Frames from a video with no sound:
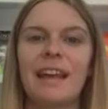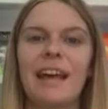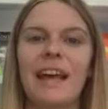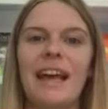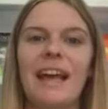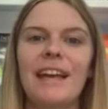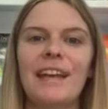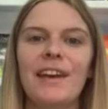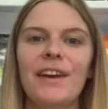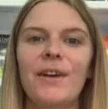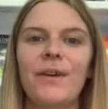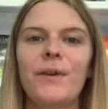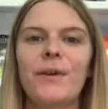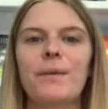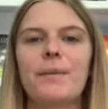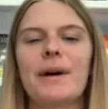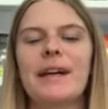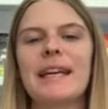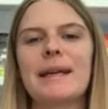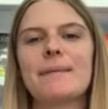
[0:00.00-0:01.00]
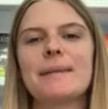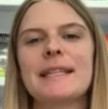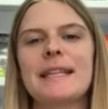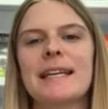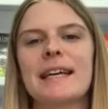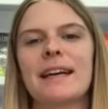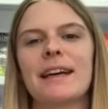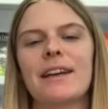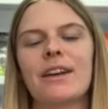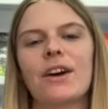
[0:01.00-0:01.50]
Hello, my name's
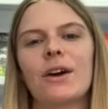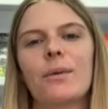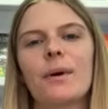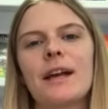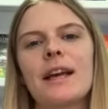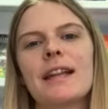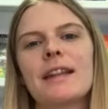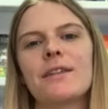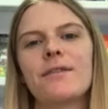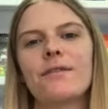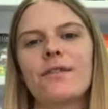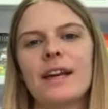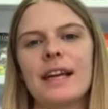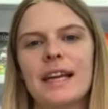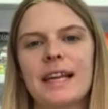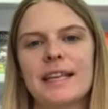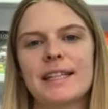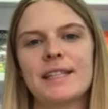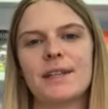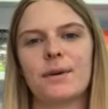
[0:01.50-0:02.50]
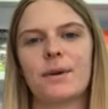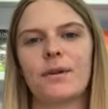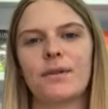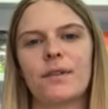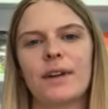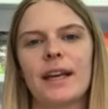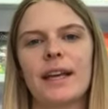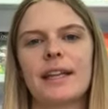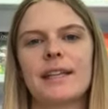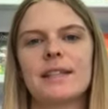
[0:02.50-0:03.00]
Leah and I work in the Felixstowe
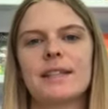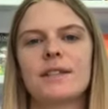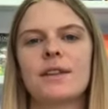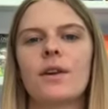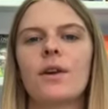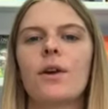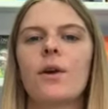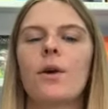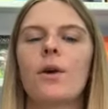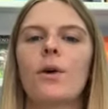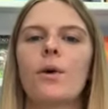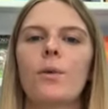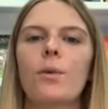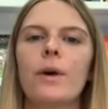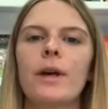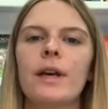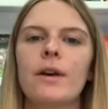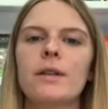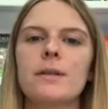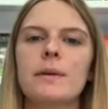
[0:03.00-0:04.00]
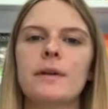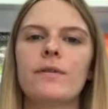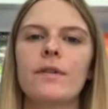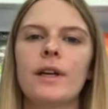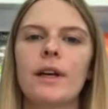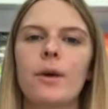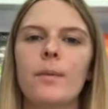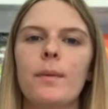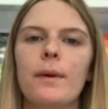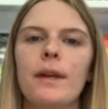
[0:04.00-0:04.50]
office. We're going to be
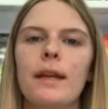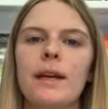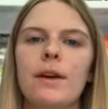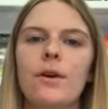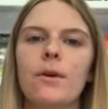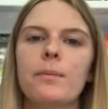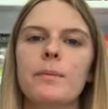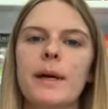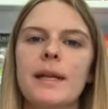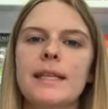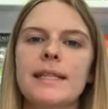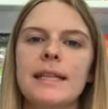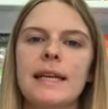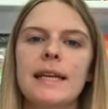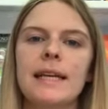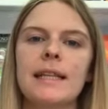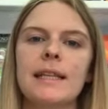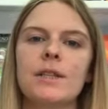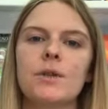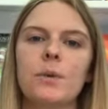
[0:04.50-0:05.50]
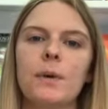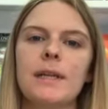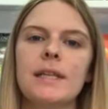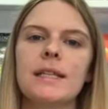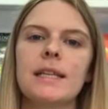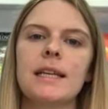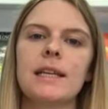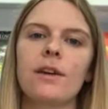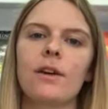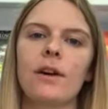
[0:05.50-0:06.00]
reopening on Monday the
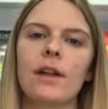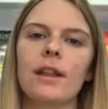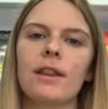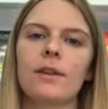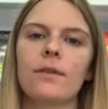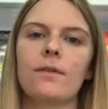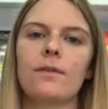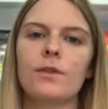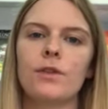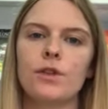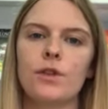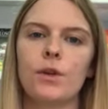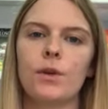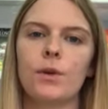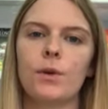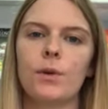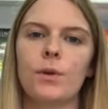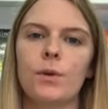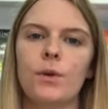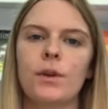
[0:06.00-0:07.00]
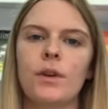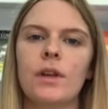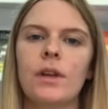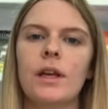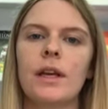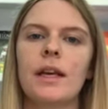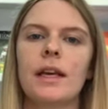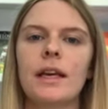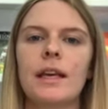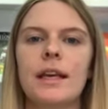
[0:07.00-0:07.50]
29th of June.
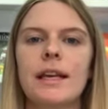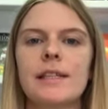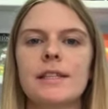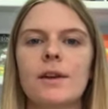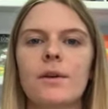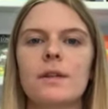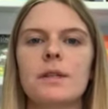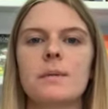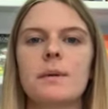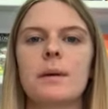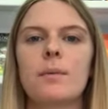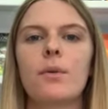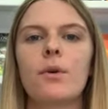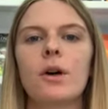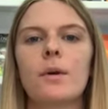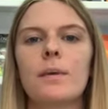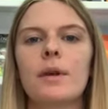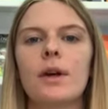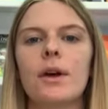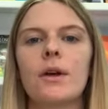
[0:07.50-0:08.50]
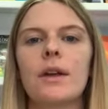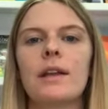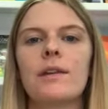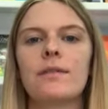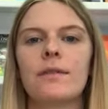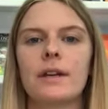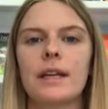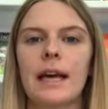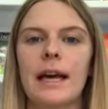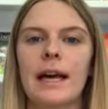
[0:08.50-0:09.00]
It is going to be appointment only
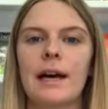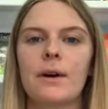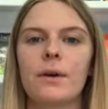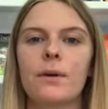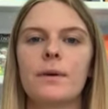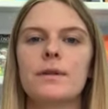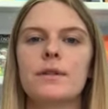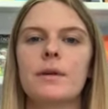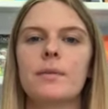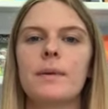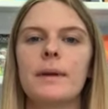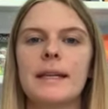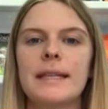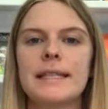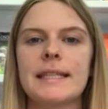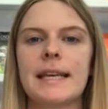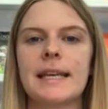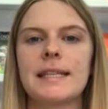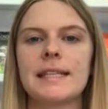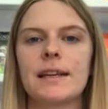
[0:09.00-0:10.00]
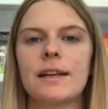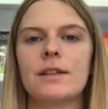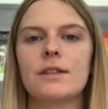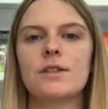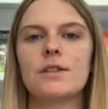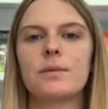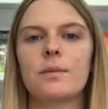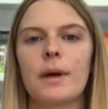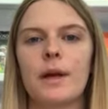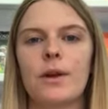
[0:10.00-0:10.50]
for now, so please get in
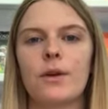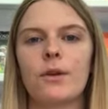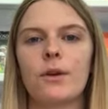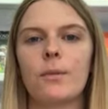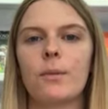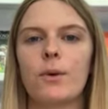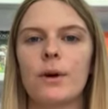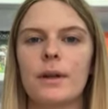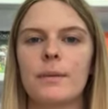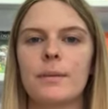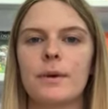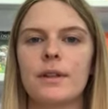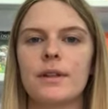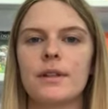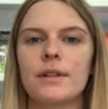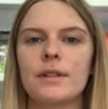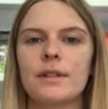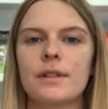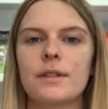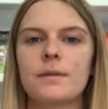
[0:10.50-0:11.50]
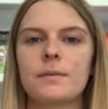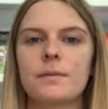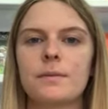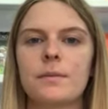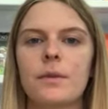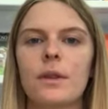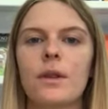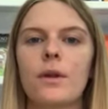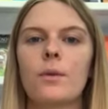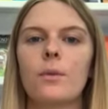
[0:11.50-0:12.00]
touch to make your appointments.
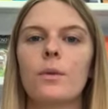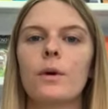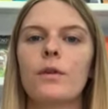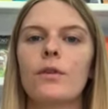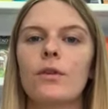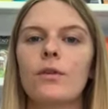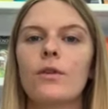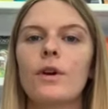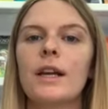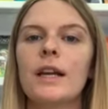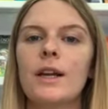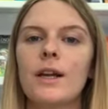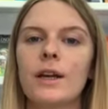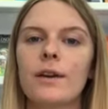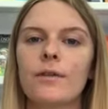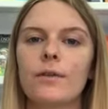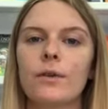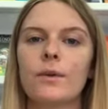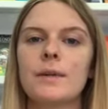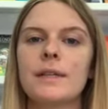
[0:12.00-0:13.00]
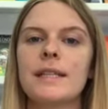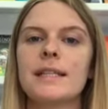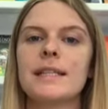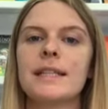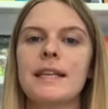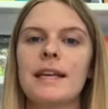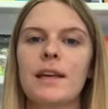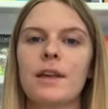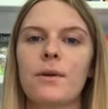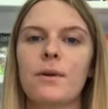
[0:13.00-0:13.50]
We were really looking forward to
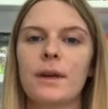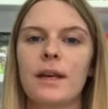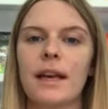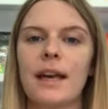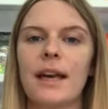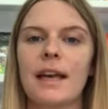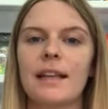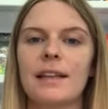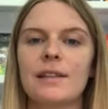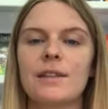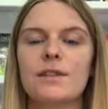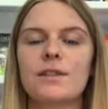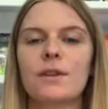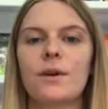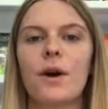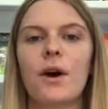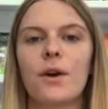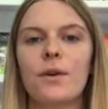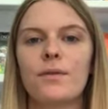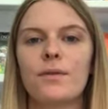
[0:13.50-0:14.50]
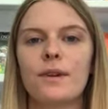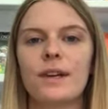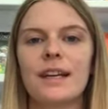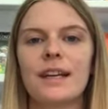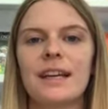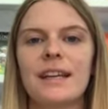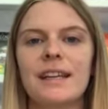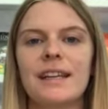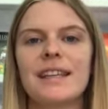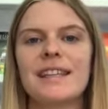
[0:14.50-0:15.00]
seeing you again, so
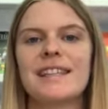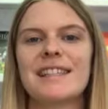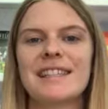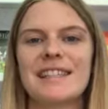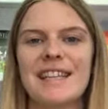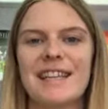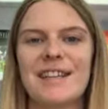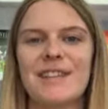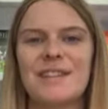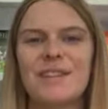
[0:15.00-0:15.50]
hopefully, see you